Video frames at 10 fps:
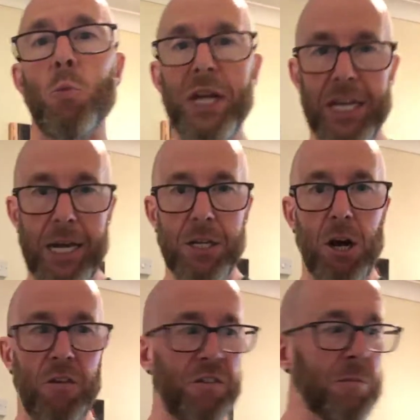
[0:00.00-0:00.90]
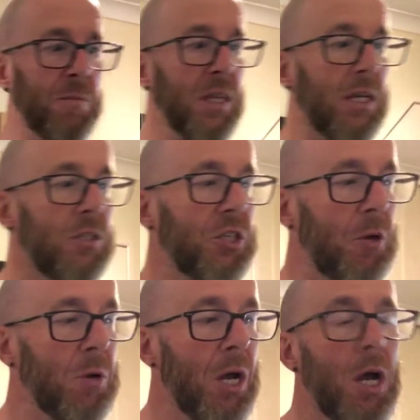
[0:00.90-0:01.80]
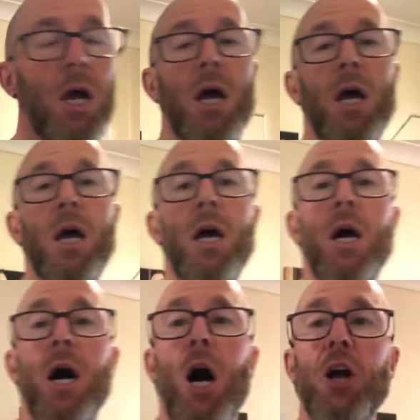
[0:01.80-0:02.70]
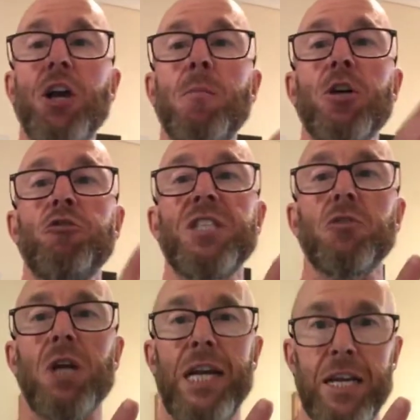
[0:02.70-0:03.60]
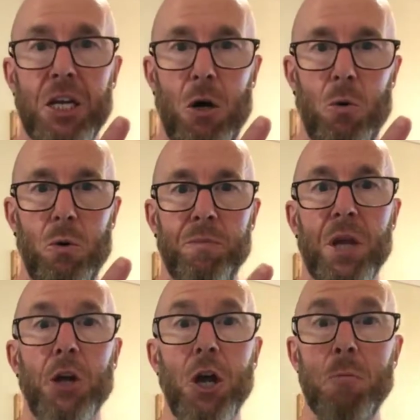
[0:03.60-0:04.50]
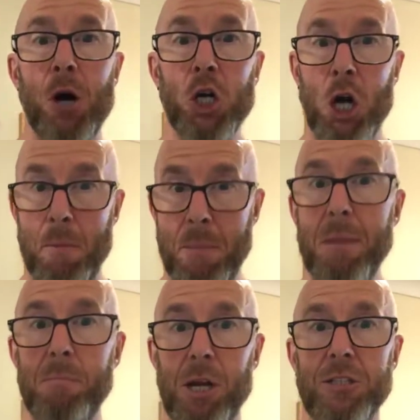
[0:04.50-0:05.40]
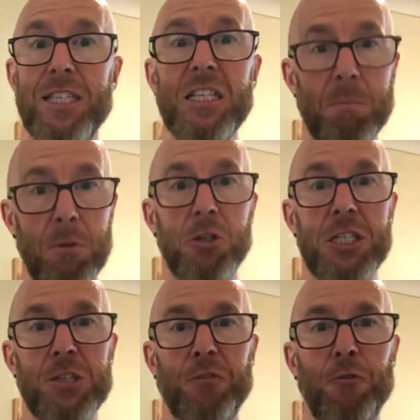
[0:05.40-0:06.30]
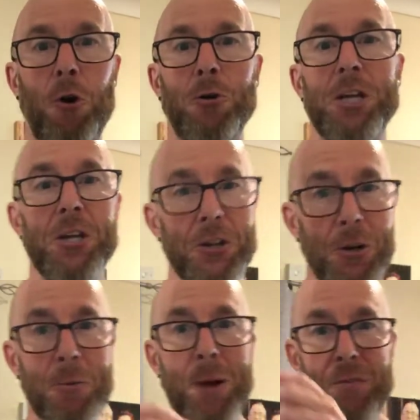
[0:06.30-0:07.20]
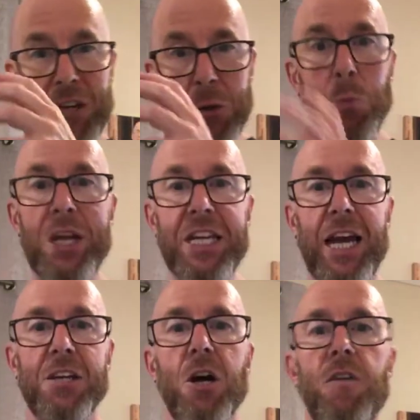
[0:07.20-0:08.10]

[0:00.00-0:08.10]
And I've planned the weekend off. So I know my crystal clear goal. I know my commitment is Monday to Friday.